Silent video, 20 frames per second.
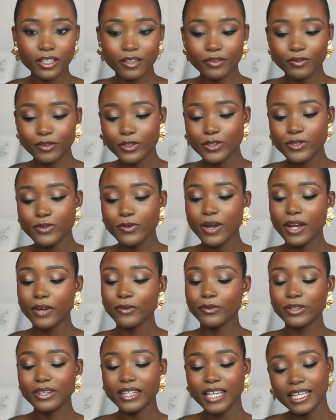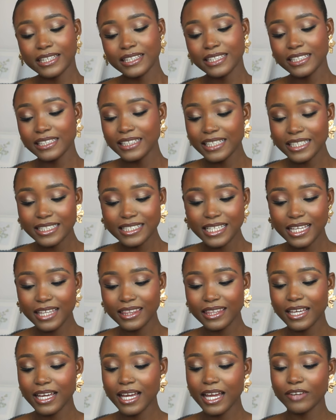nervous, so I wrote that in the letter,
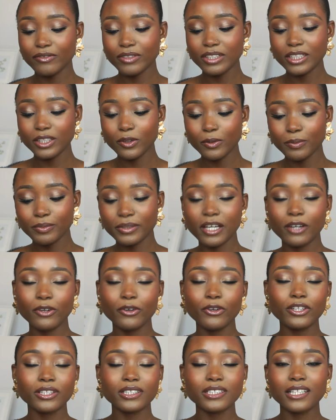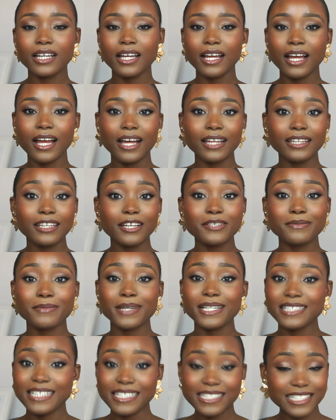that I really hope that God allows
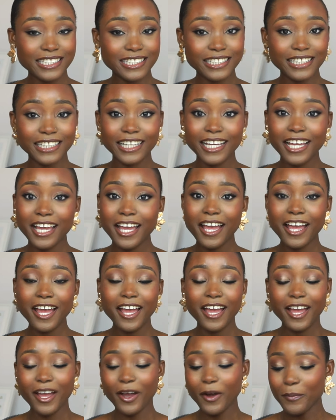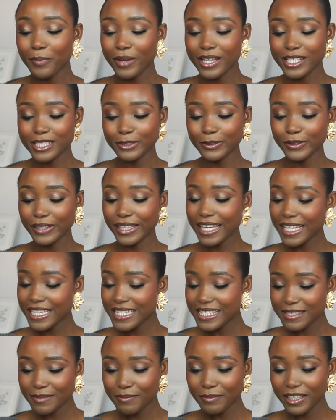my destiny helpers
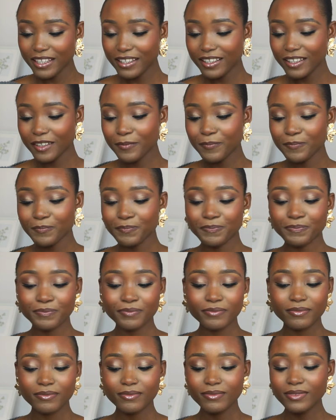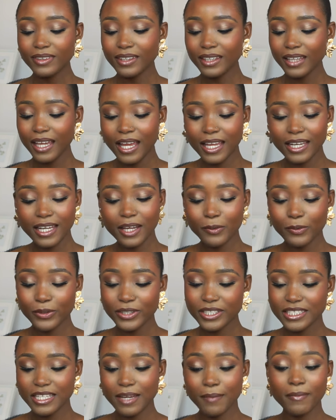locate me, and I
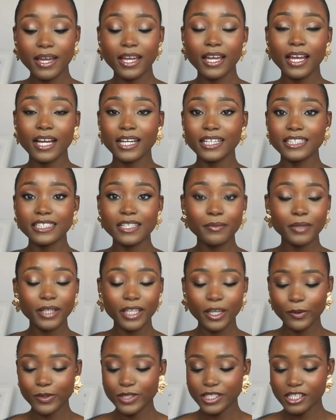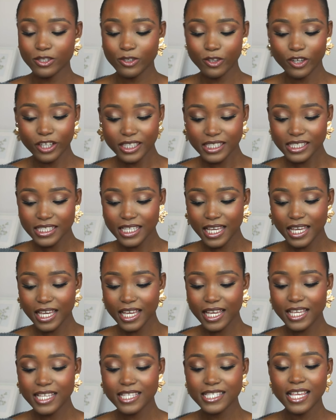wish that my academic year was a
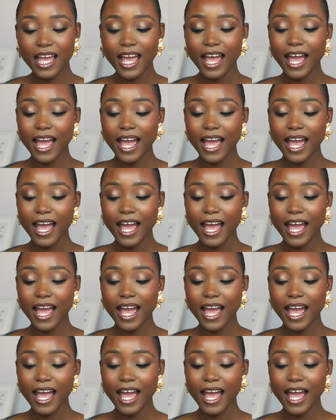success.